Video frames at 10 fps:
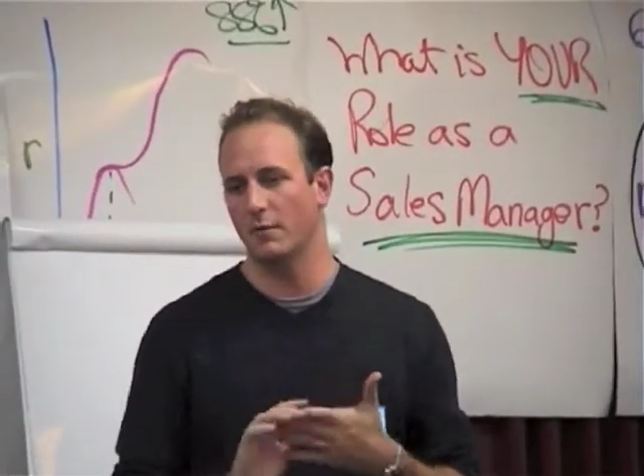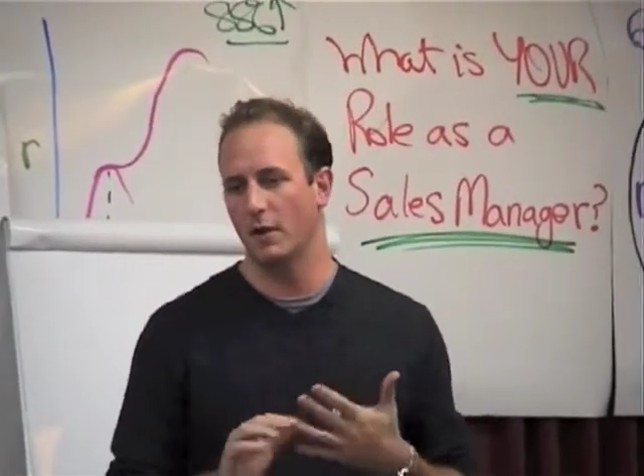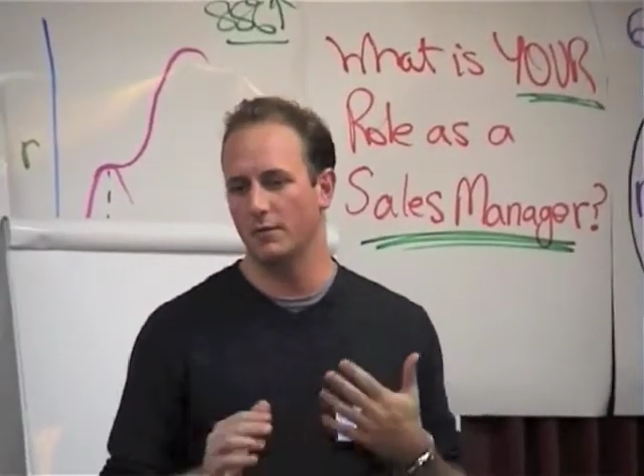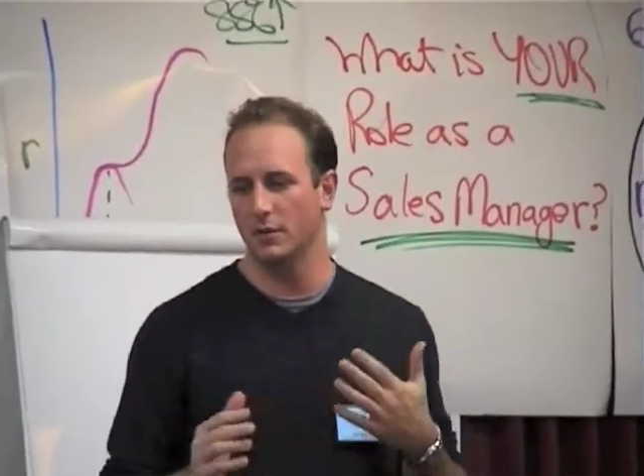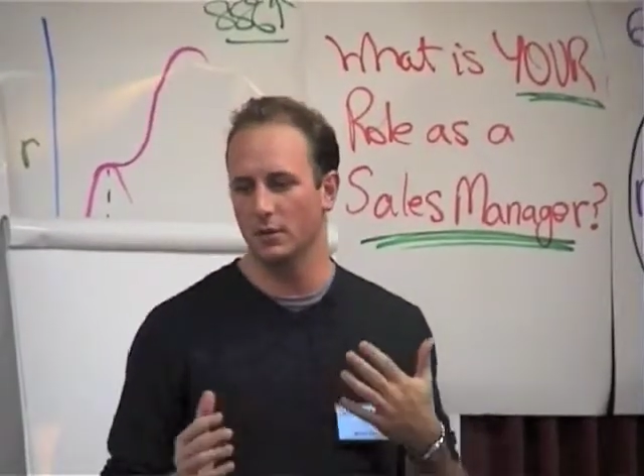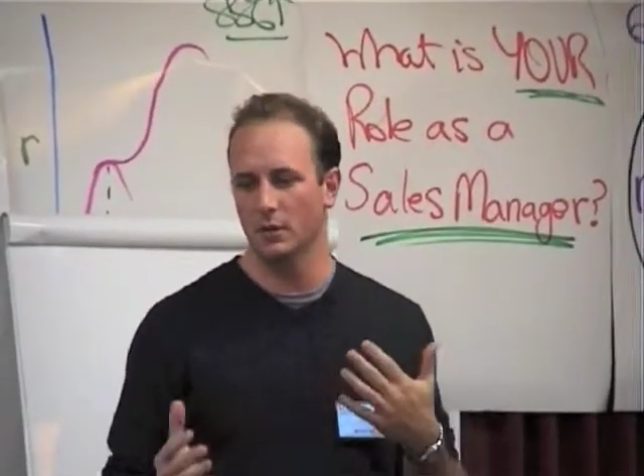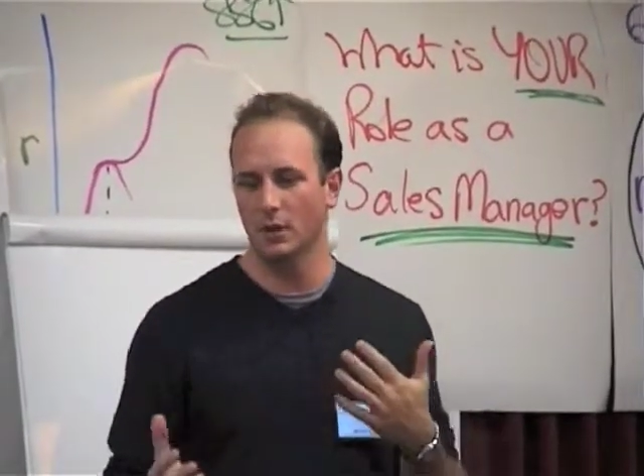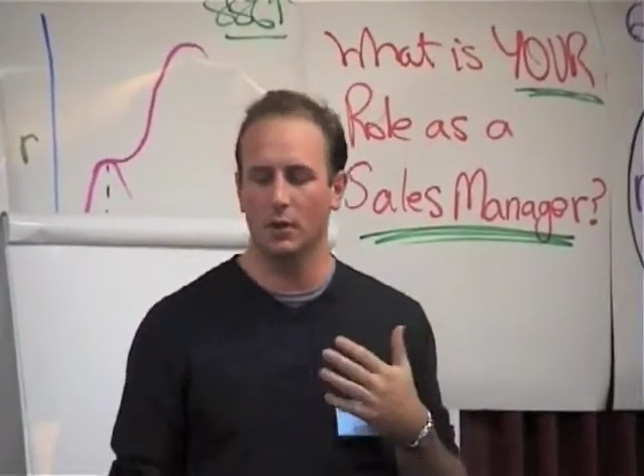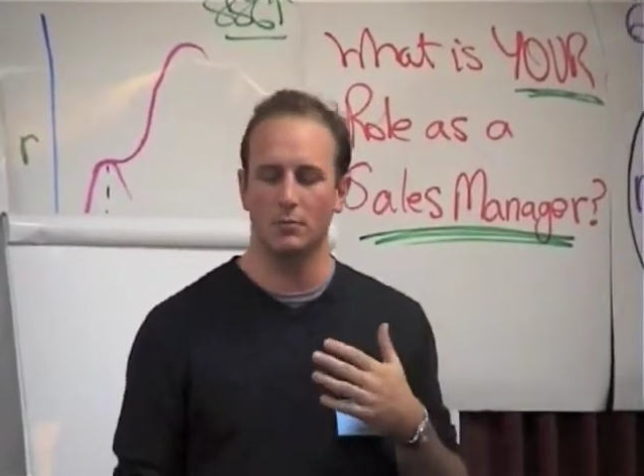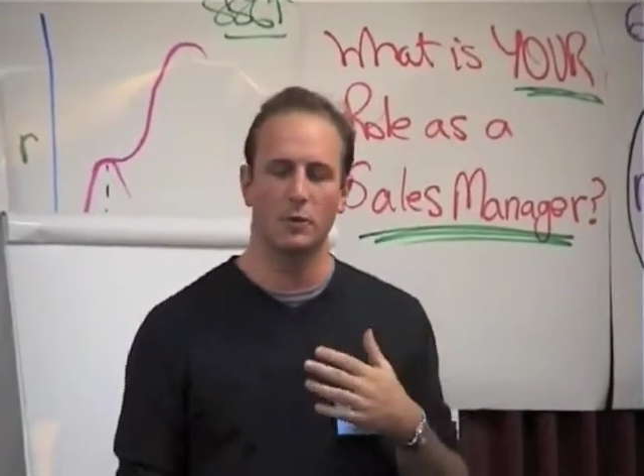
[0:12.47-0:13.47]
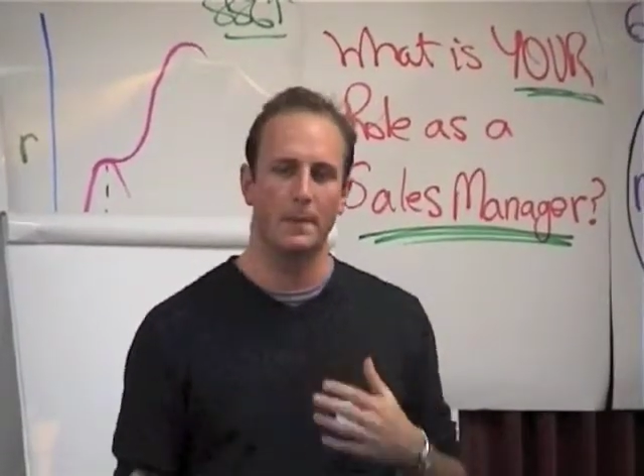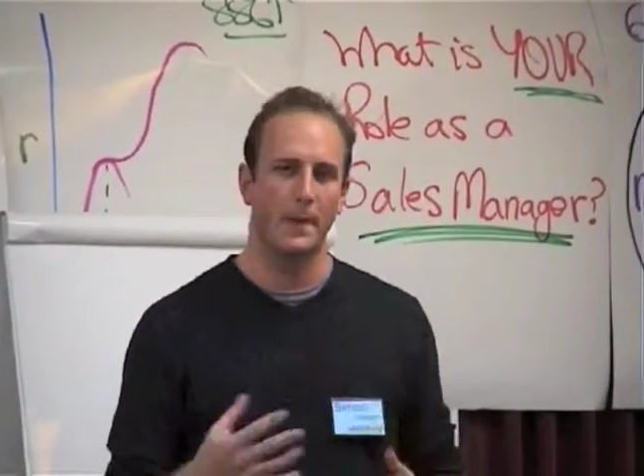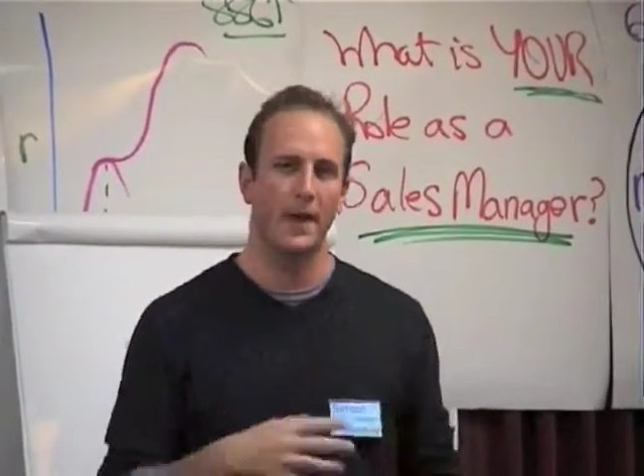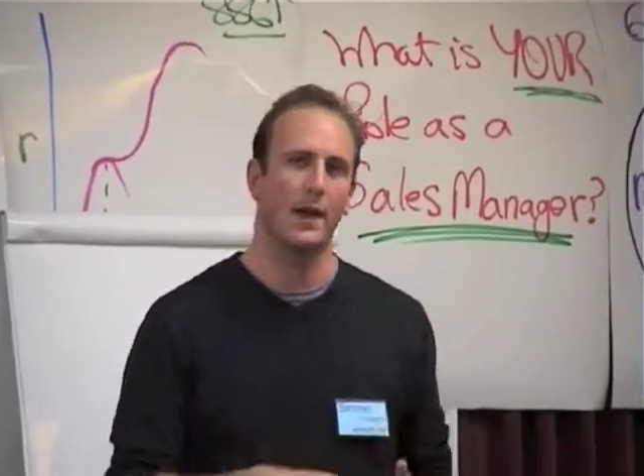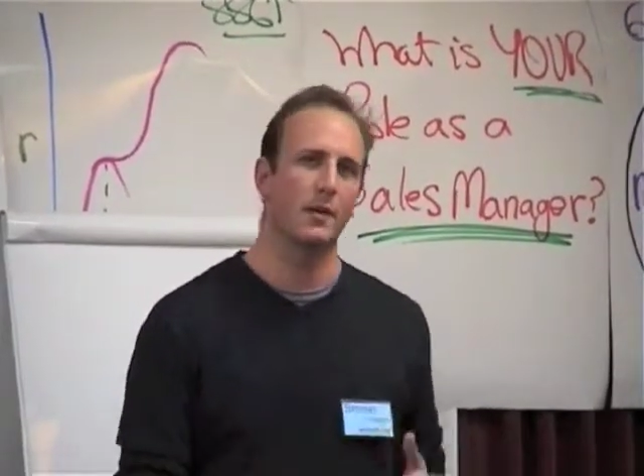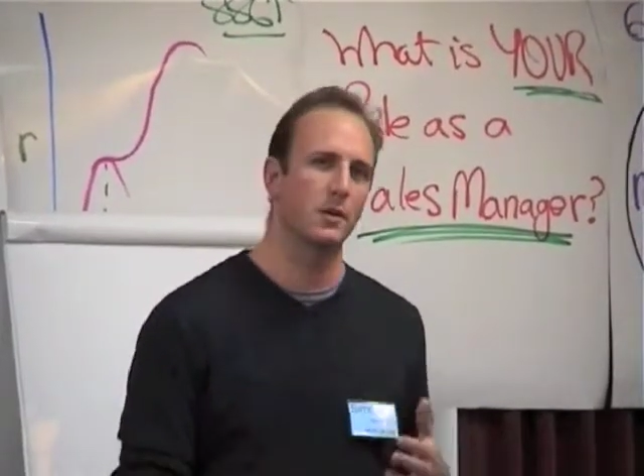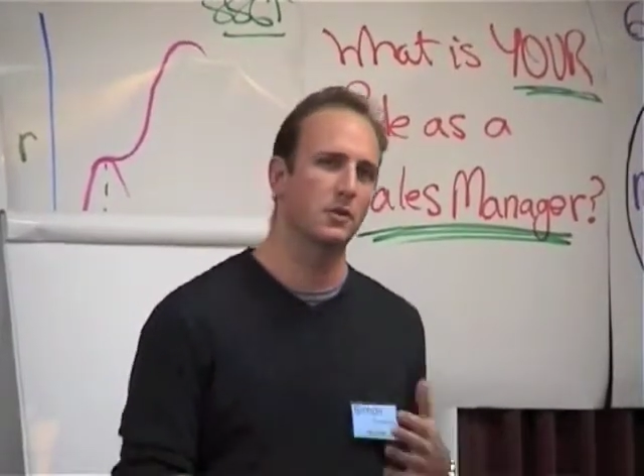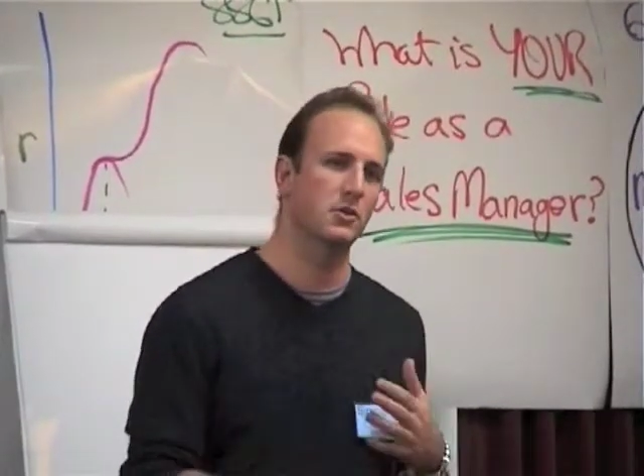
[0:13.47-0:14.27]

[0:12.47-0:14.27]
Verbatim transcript: I feel a lot more empowered